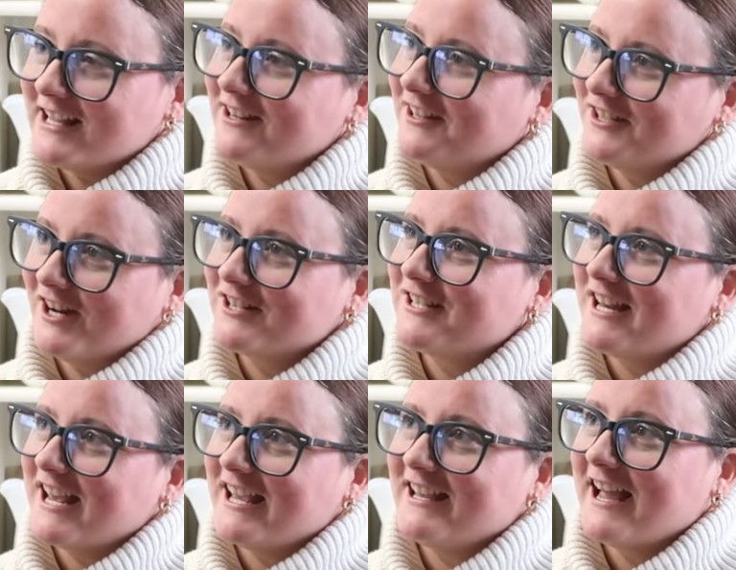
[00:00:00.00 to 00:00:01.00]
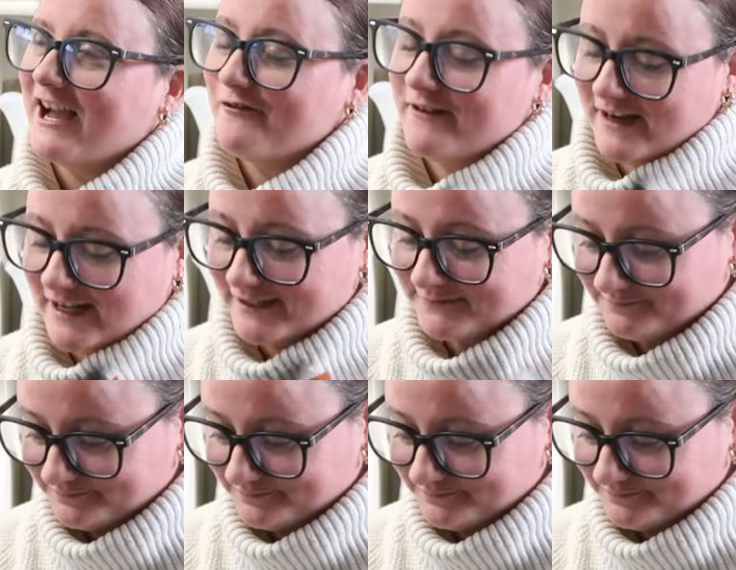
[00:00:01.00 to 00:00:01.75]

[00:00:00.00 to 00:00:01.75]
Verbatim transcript: I cannot talk today, how funny.